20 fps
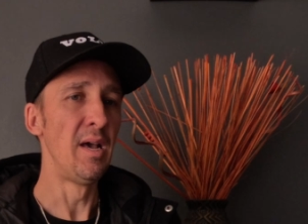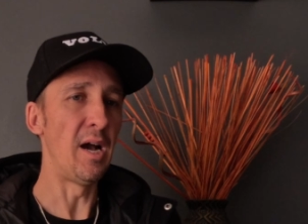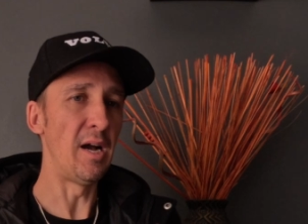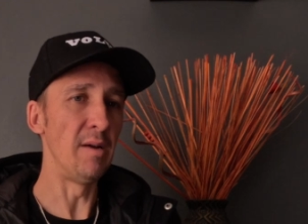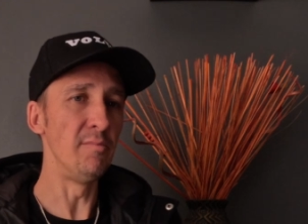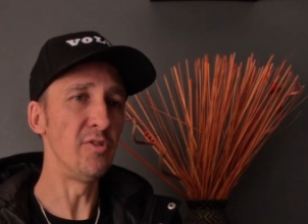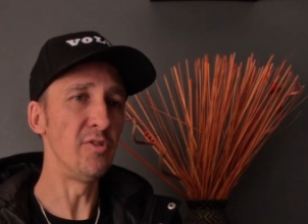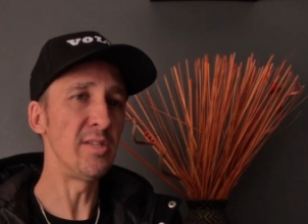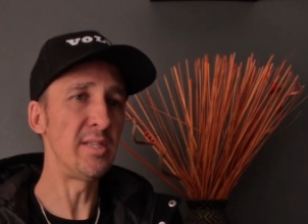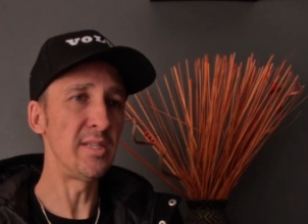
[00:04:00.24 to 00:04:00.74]

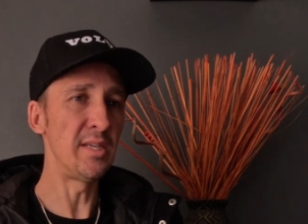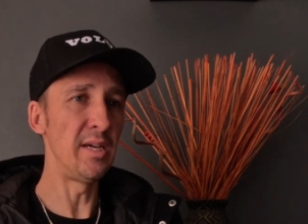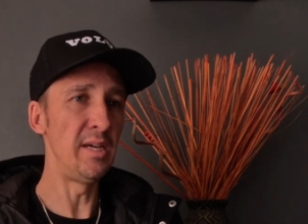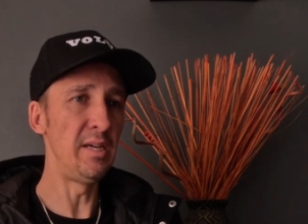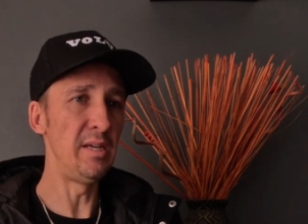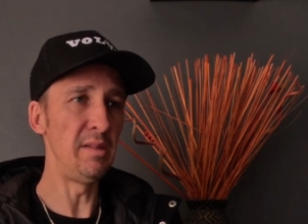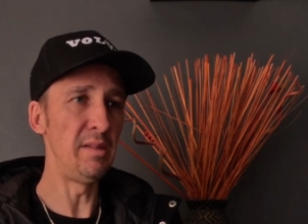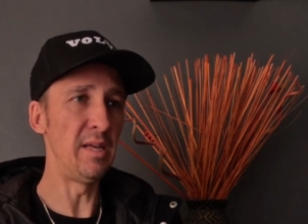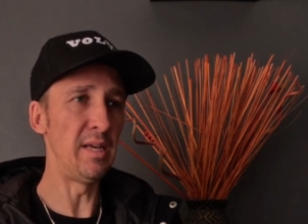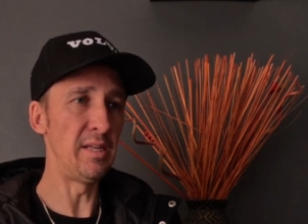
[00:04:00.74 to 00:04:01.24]
I'm just
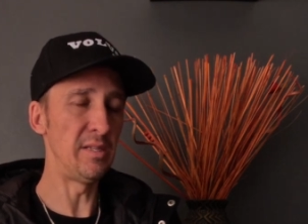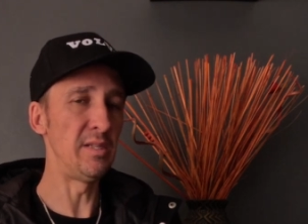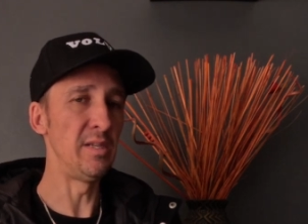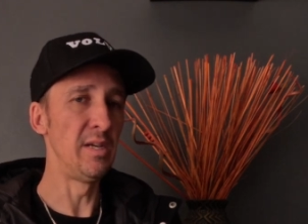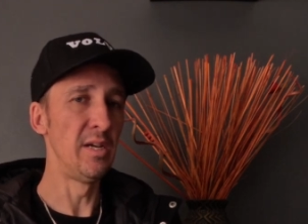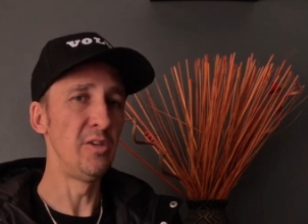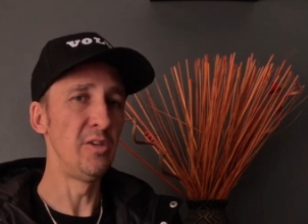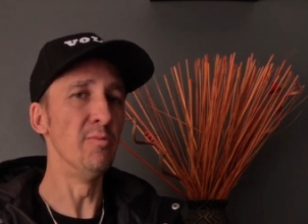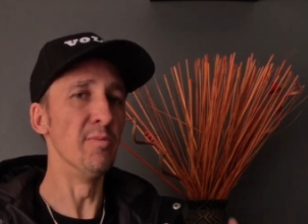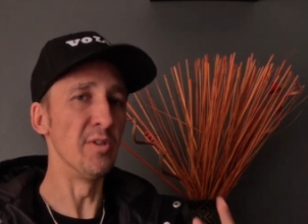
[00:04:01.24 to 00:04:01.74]
saying that
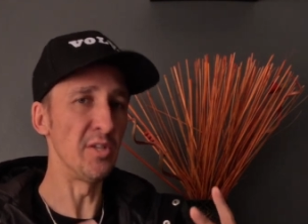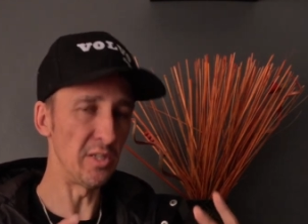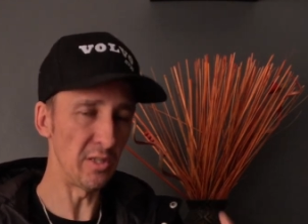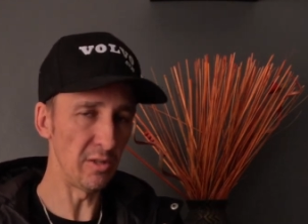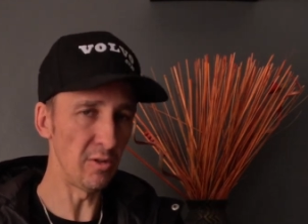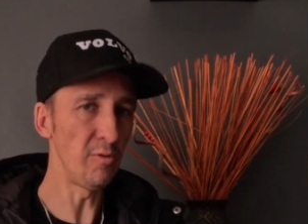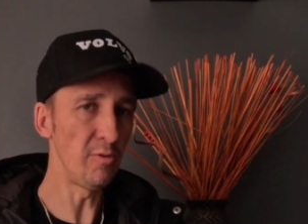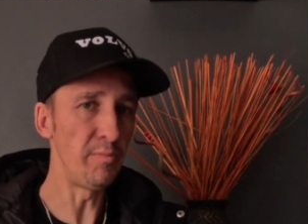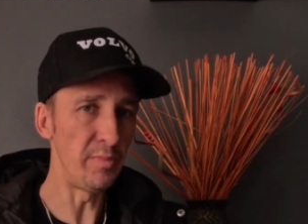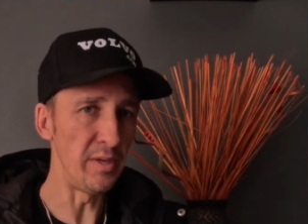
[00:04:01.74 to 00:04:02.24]
you must
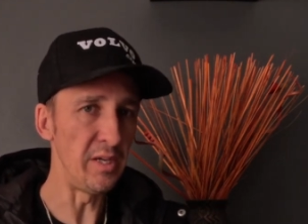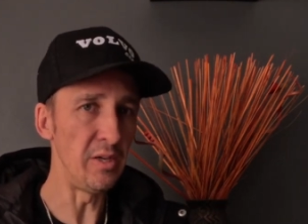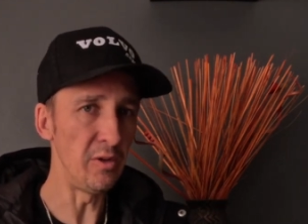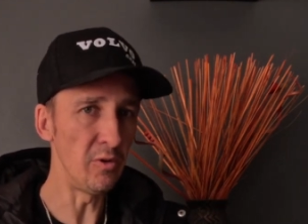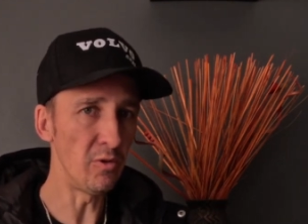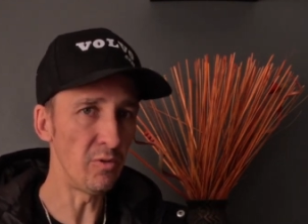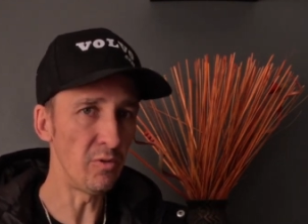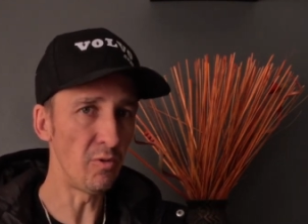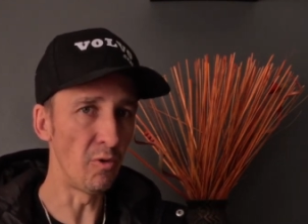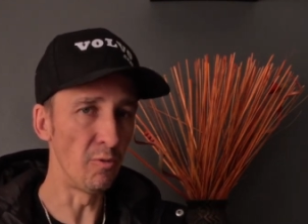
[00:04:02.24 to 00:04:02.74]
still
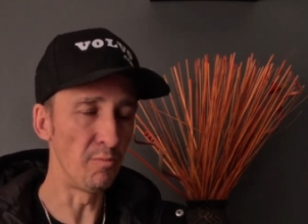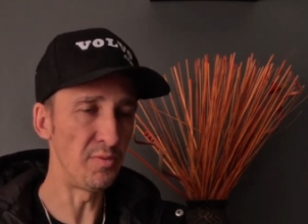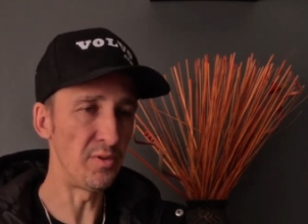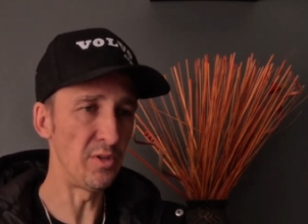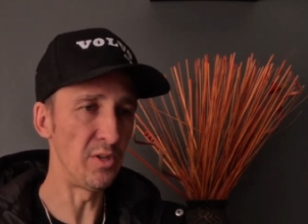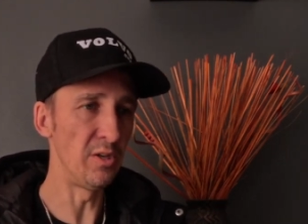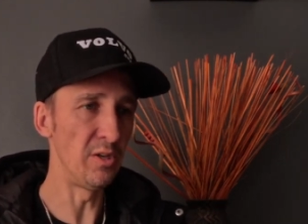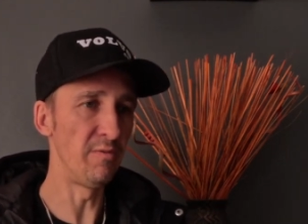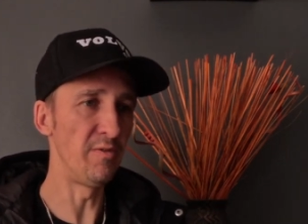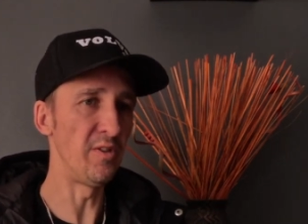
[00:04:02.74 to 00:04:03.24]
be
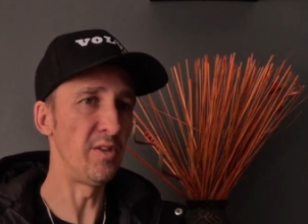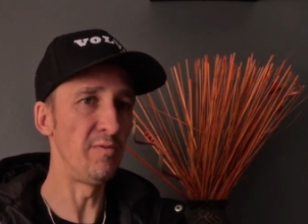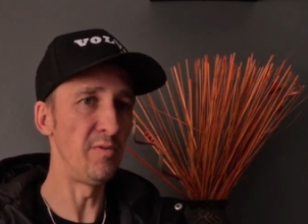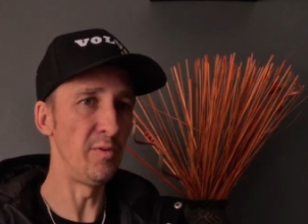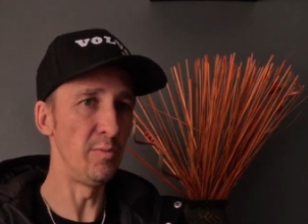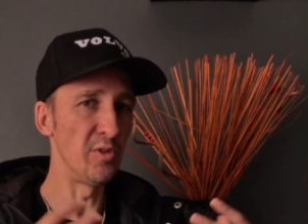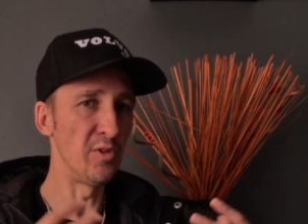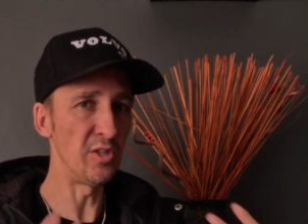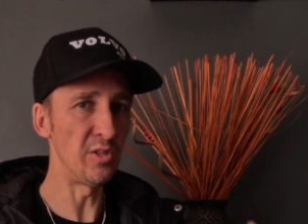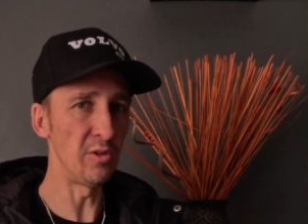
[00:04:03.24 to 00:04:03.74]
observative,
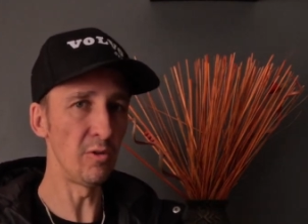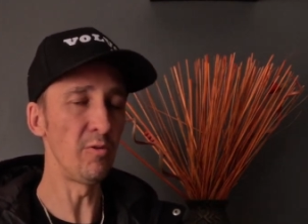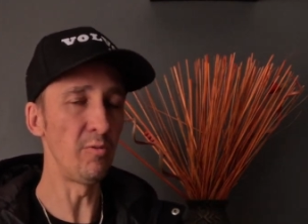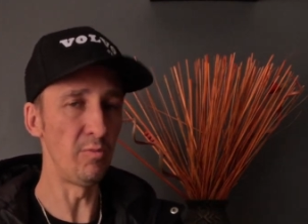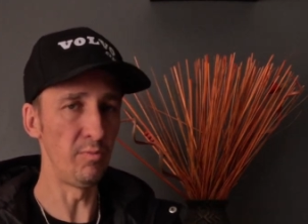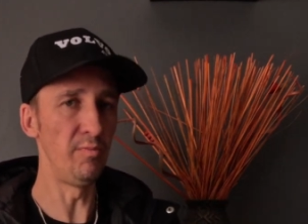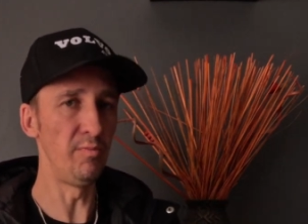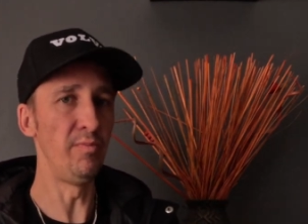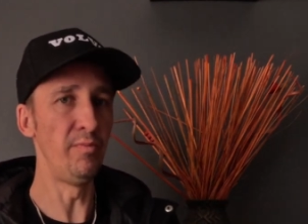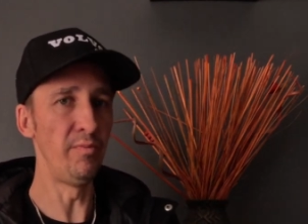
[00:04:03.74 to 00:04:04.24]
you must
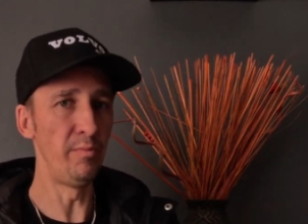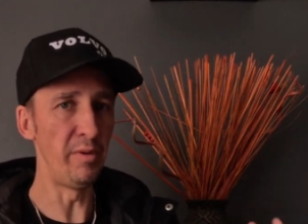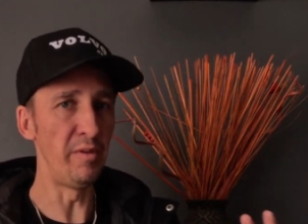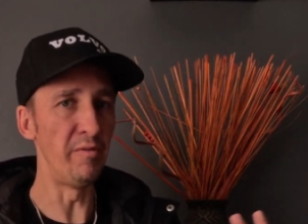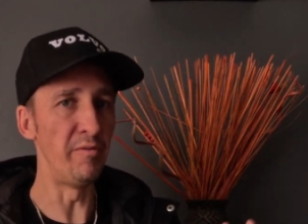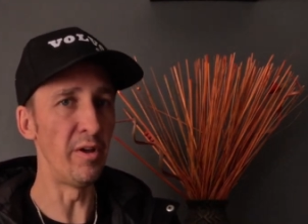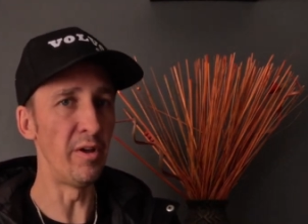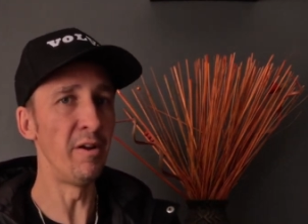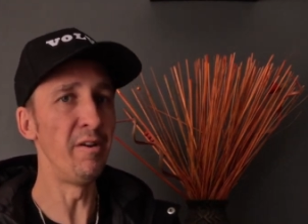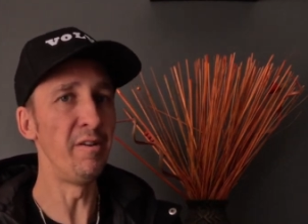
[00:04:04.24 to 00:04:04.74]
still be
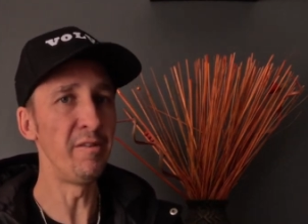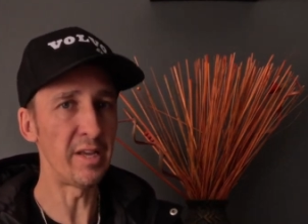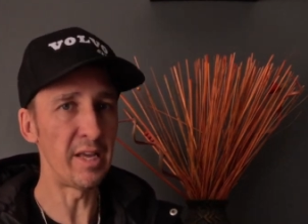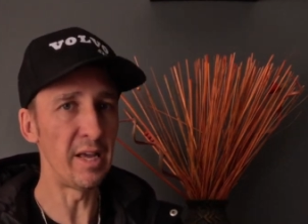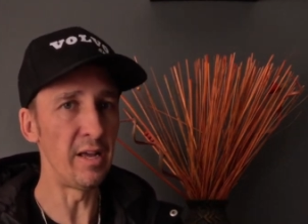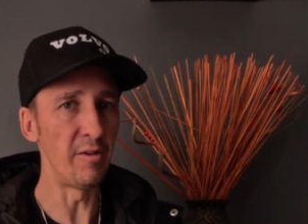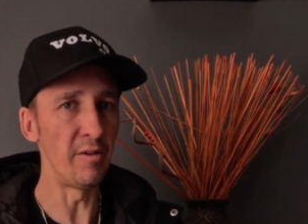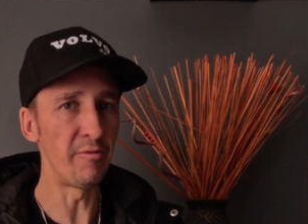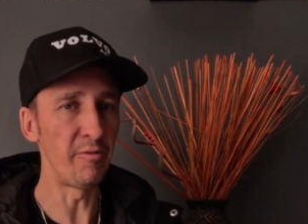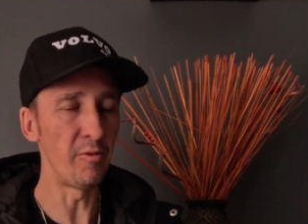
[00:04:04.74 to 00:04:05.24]
very
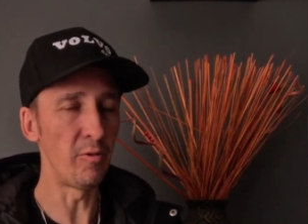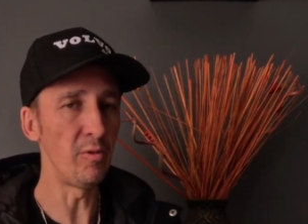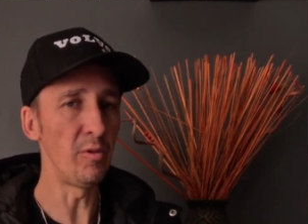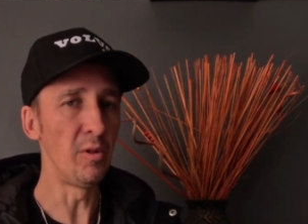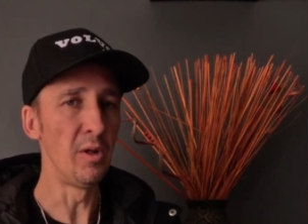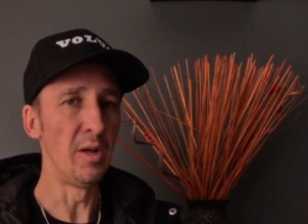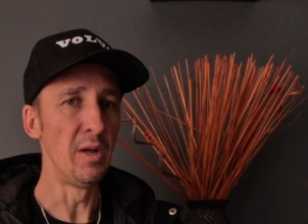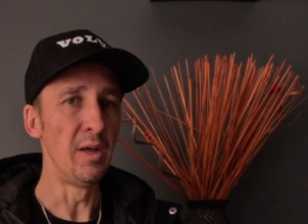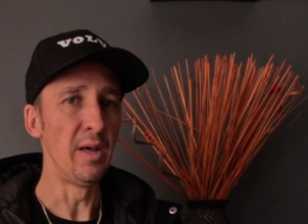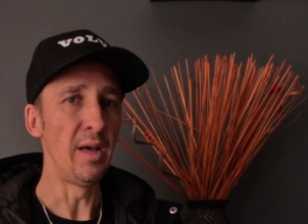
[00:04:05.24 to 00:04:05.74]
careful,